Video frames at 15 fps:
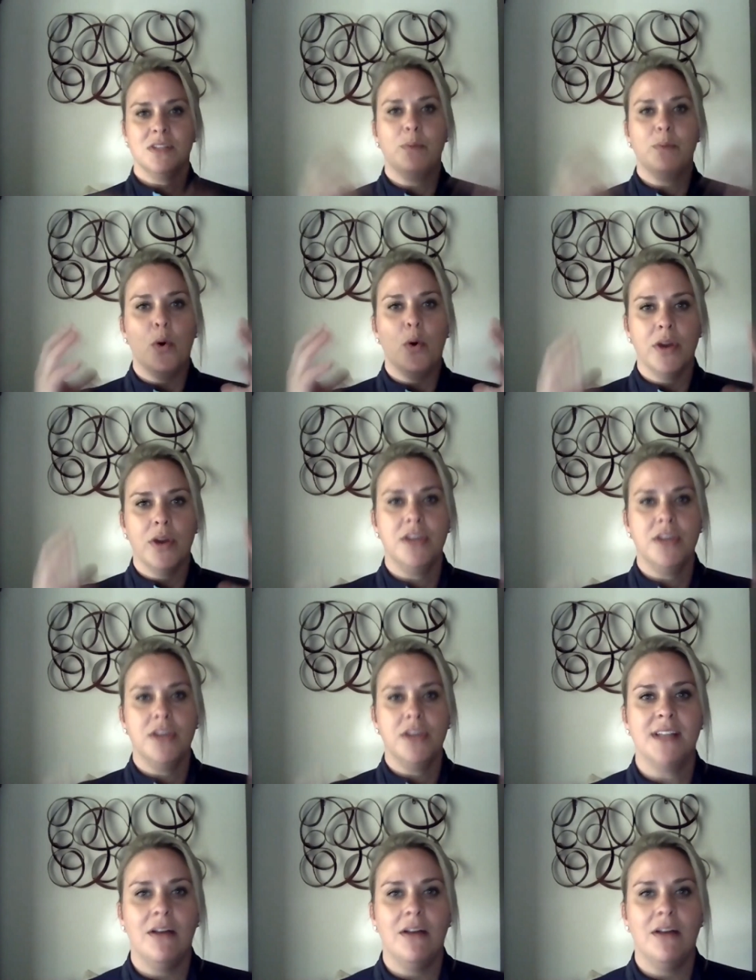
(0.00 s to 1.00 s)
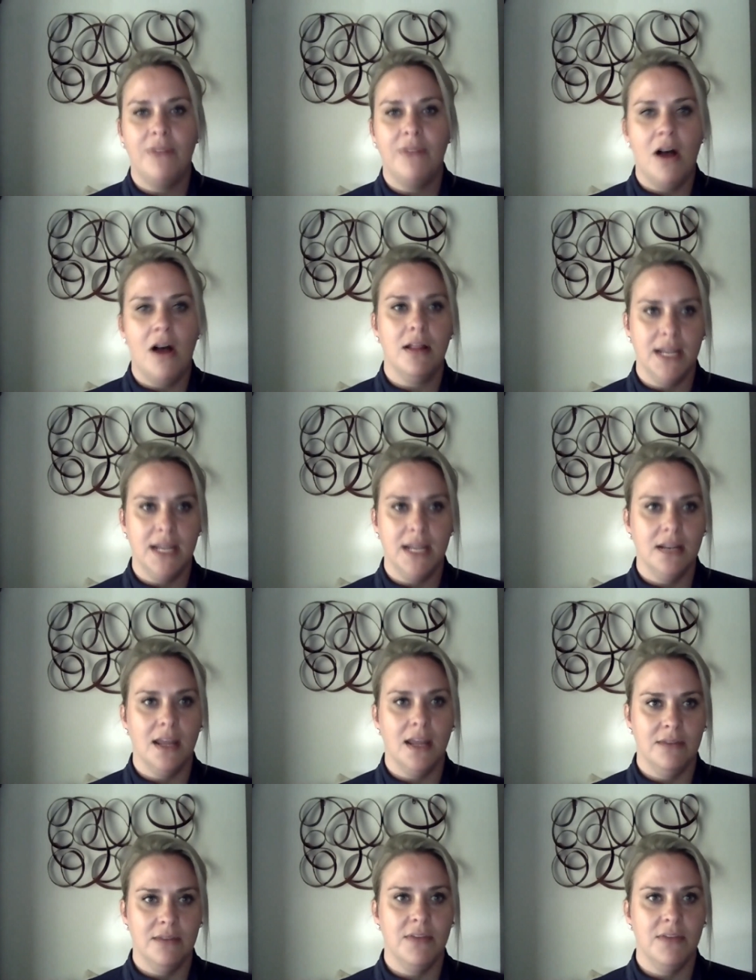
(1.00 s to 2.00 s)
pouring yourself all in
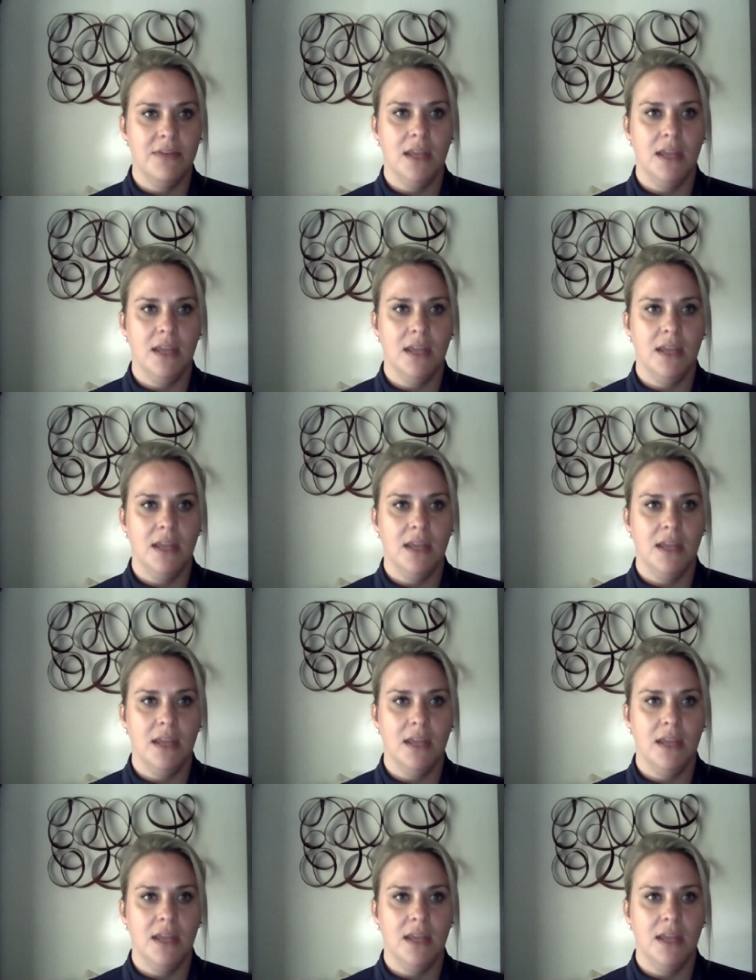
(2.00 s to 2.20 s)
kind of thing.